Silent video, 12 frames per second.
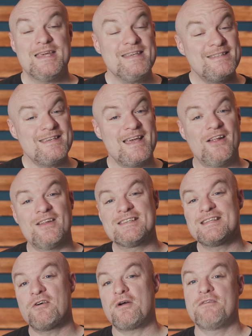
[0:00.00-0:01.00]
ETL
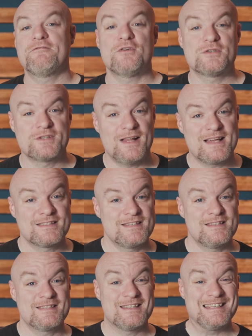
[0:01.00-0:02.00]
is now a first-class
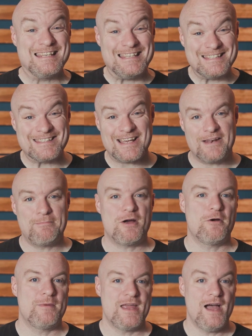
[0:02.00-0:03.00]
citizen inside of
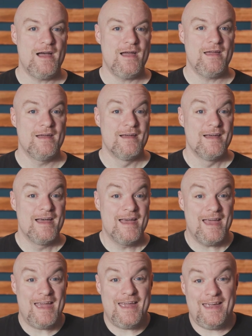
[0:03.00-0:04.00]
Power BI,
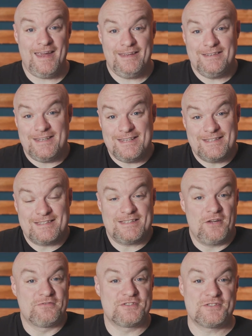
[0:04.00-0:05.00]
and it's
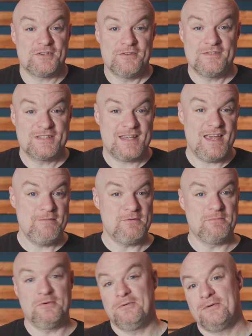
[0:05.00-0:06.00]
self-service
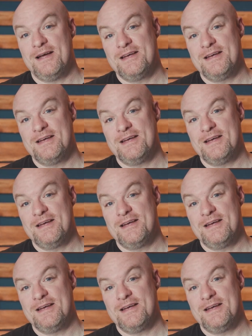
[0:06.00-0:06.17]
capable,